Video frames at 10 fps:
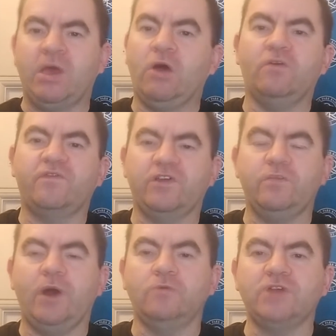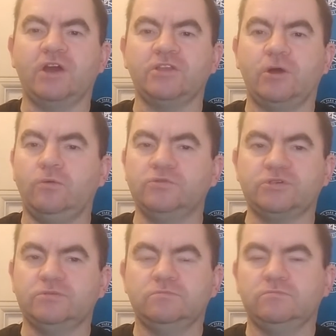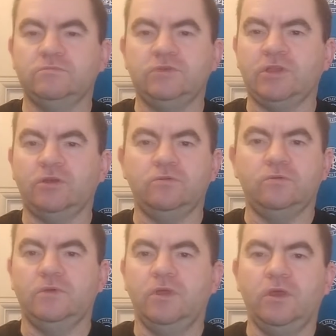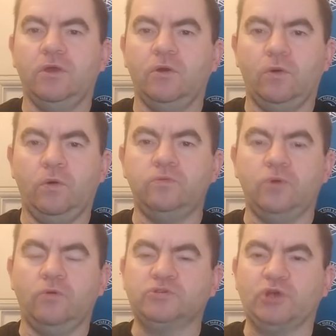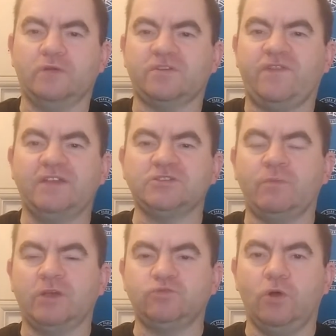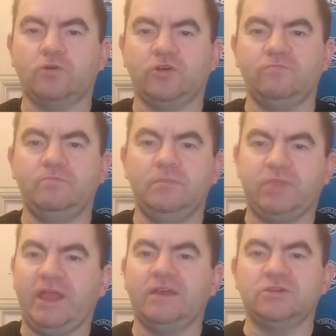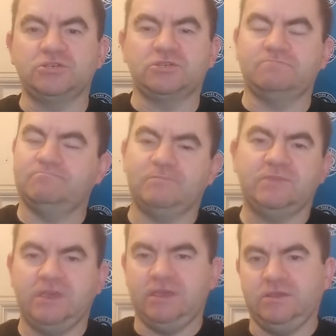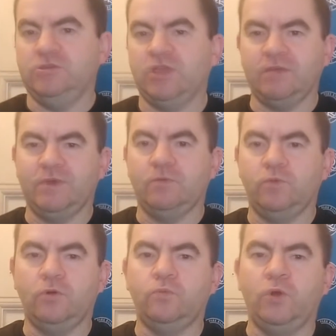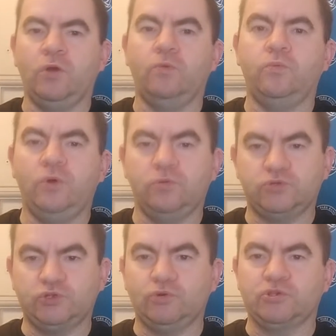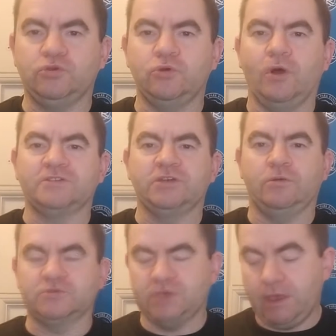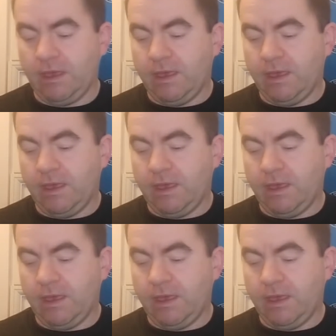Male, female, young and old, you know, all types of fans are most welcome. Players, you name it, we'll talk to you guys and girls.